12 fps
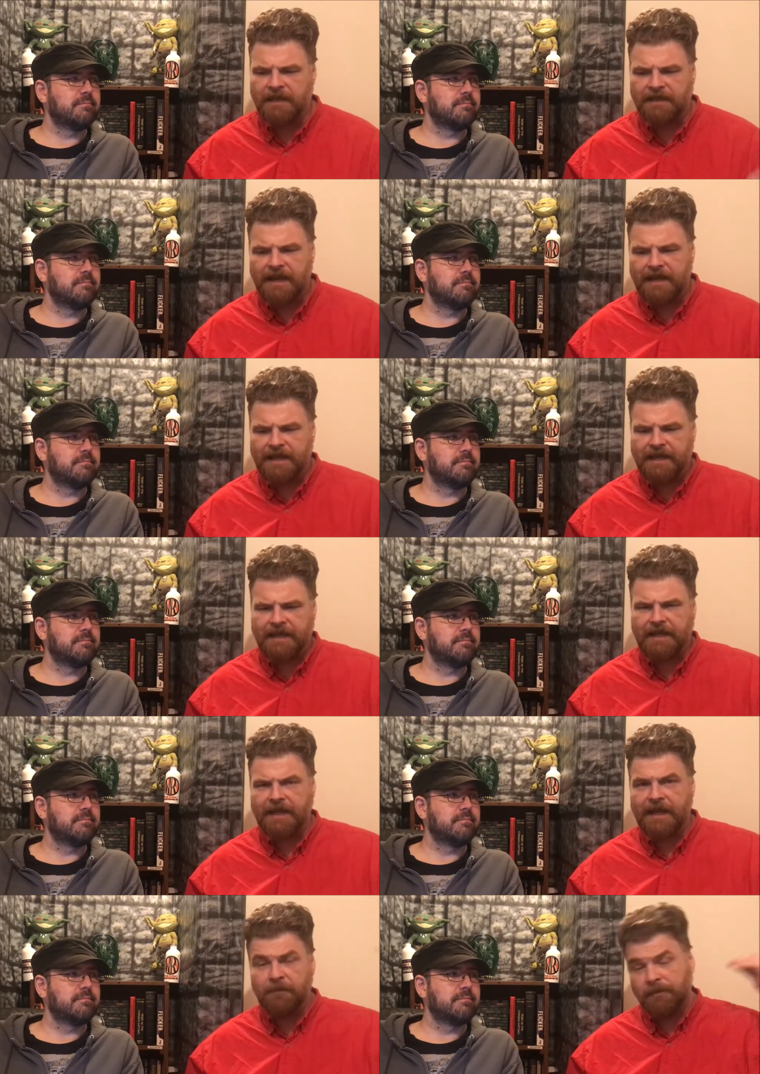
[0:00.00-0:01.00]
Speaker 1: meaning that
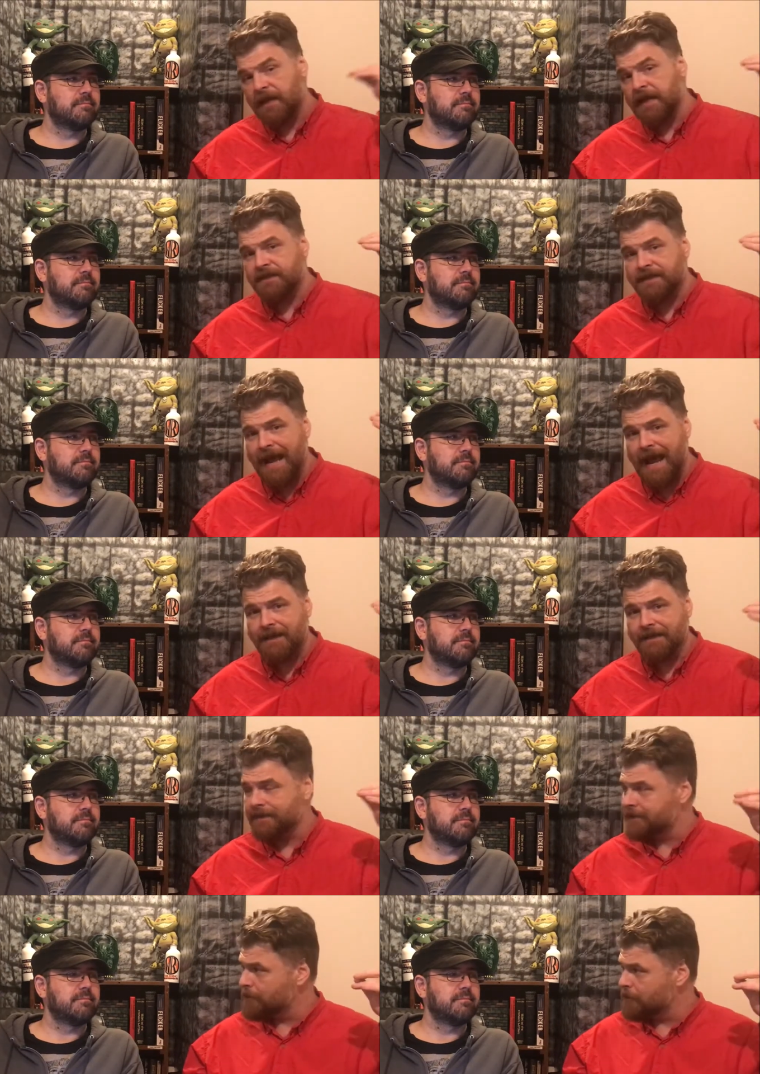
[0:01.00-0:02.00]
he implants data
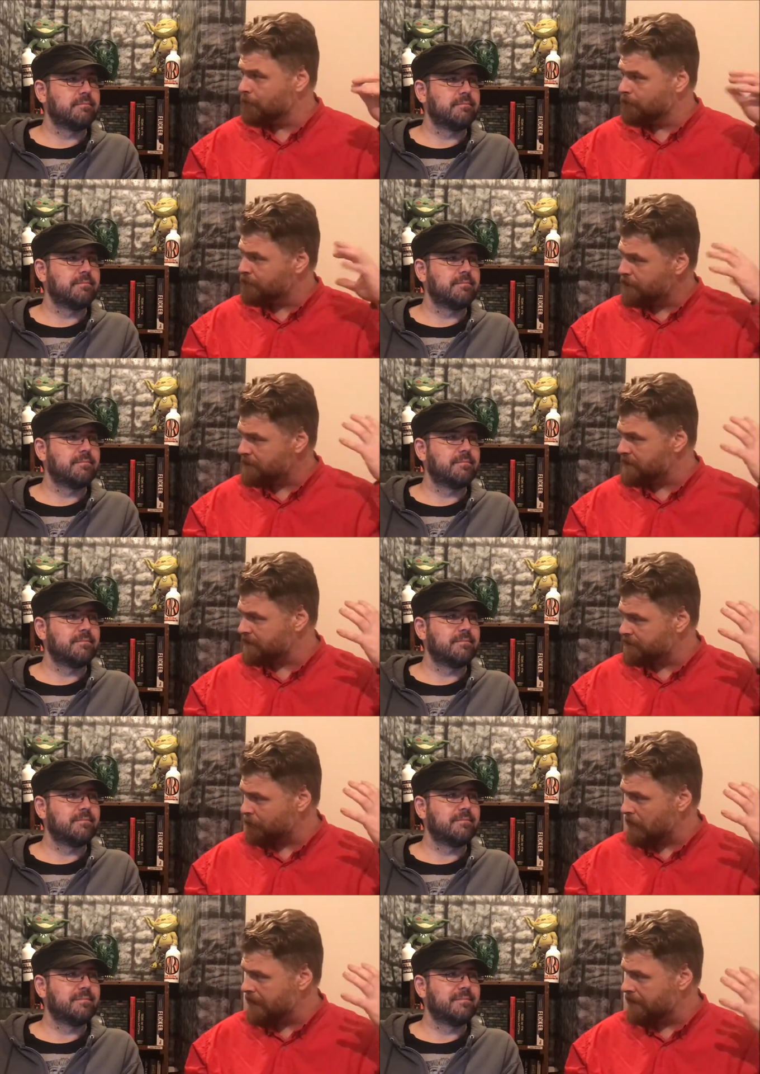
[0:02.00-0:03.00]
into chips in his
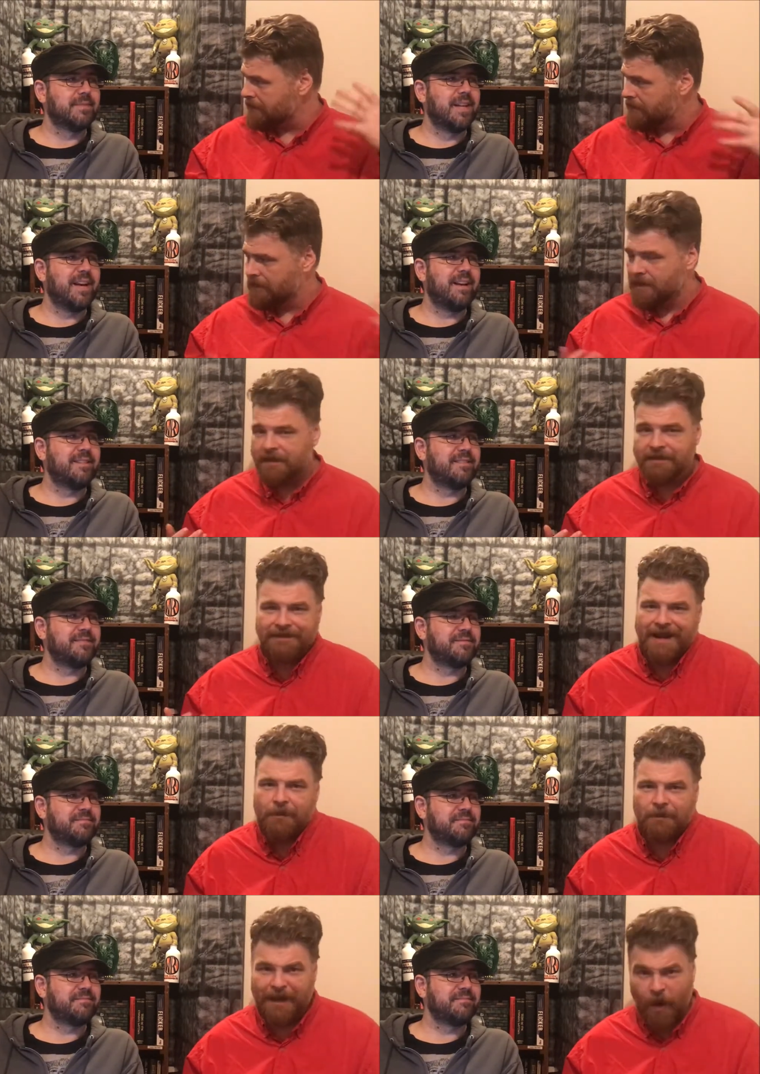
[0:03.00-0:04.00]
brain. Yeah. So
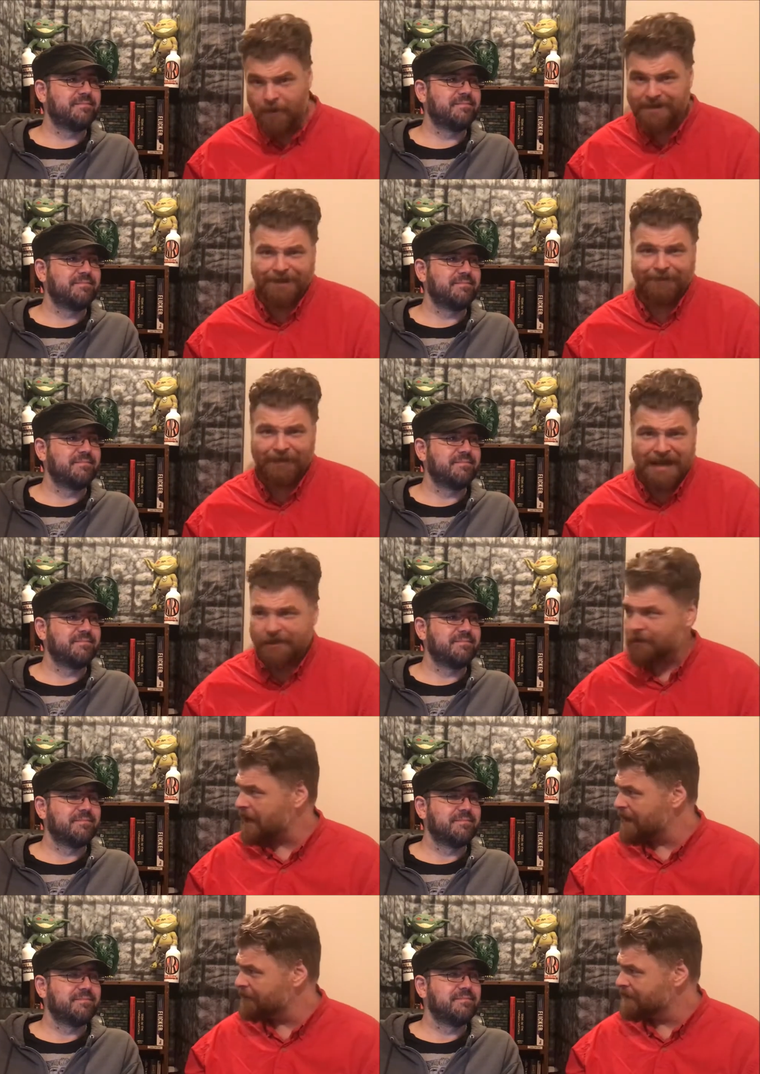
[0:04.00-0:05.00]
now we're like, oh, he's got a flash
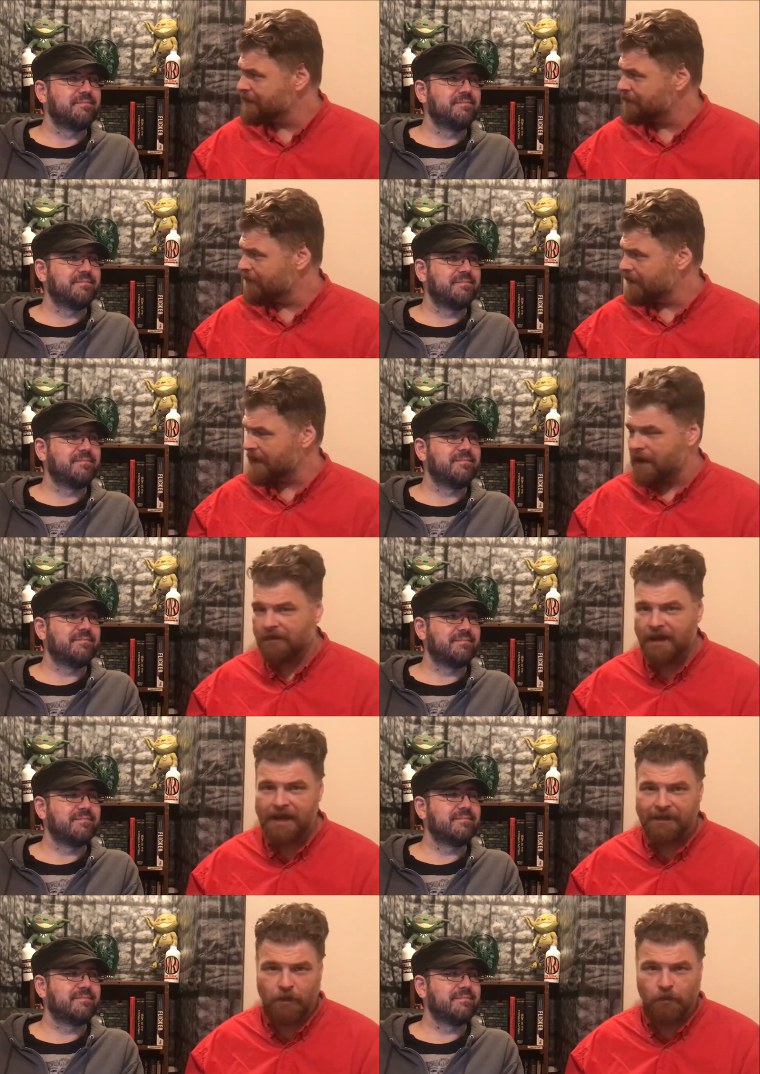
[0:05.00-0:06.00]
drive in his fucking
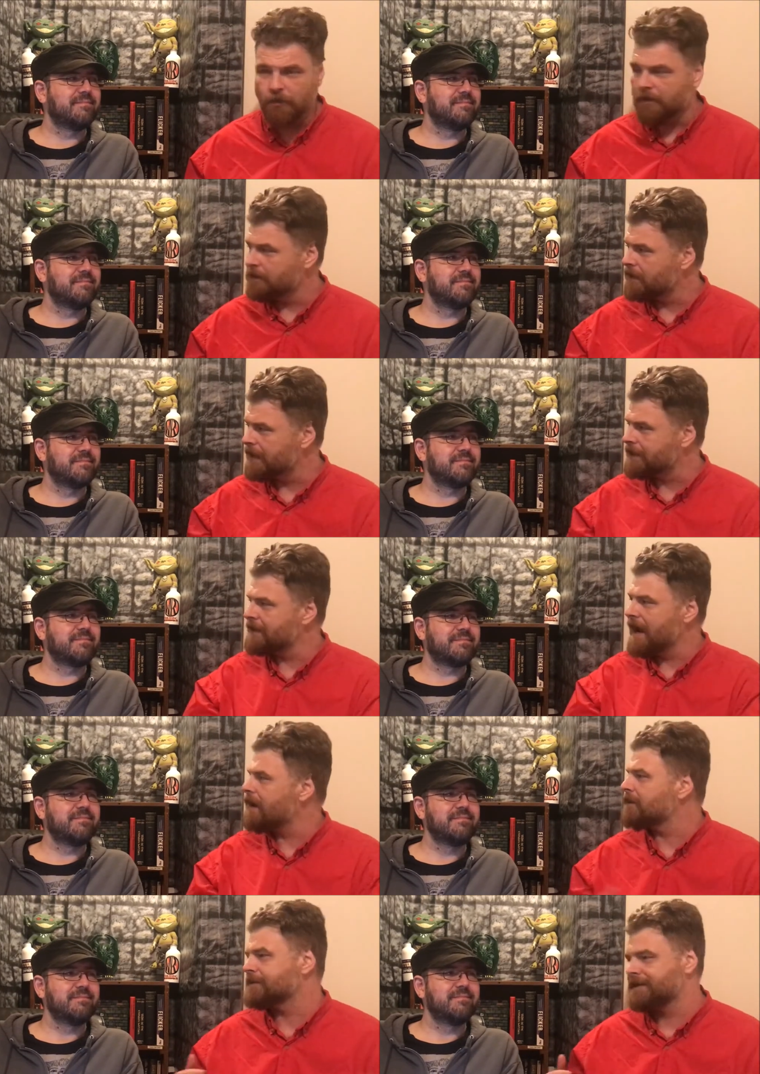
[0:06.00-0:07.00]
hairline? Cool. Like,
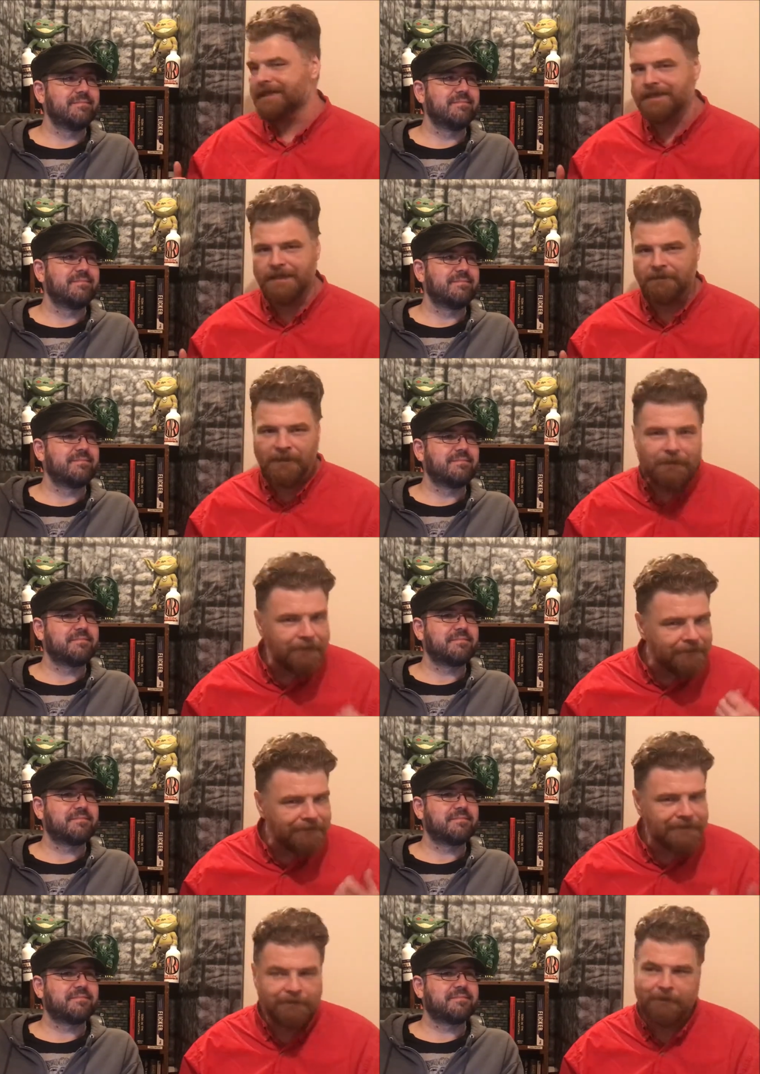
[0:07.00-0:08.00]
now it's easy, but
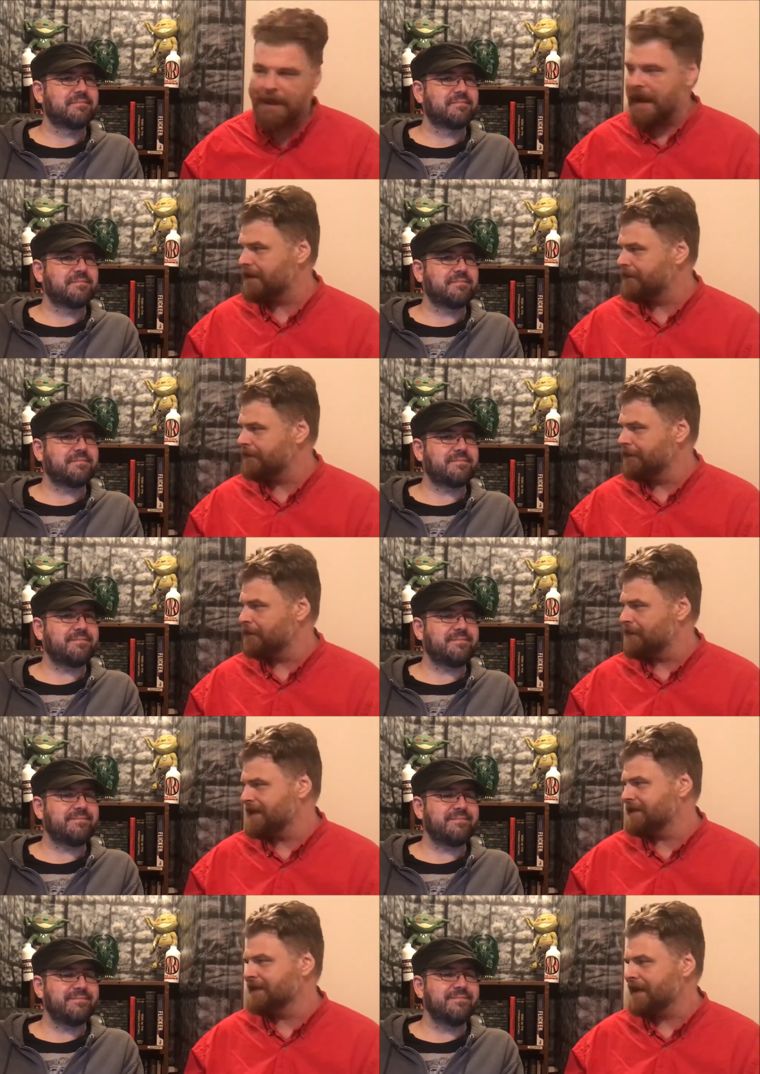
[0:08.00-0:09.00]
back, you know,
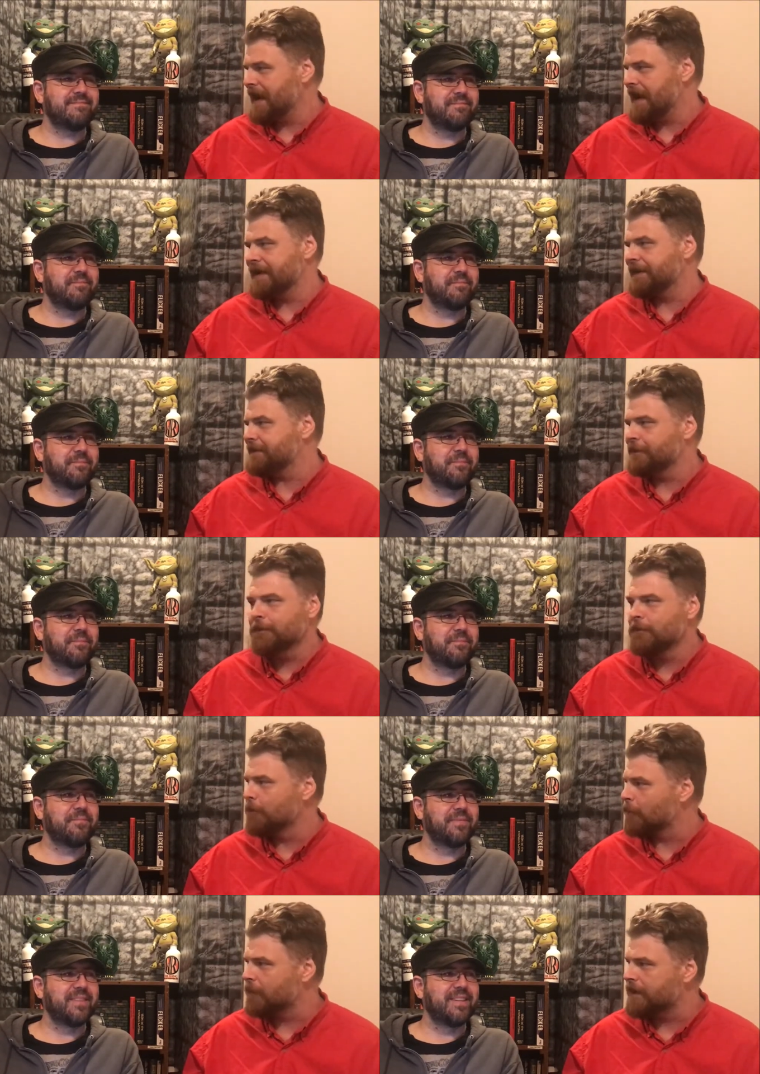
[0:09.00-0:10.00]
nineteen eighty-two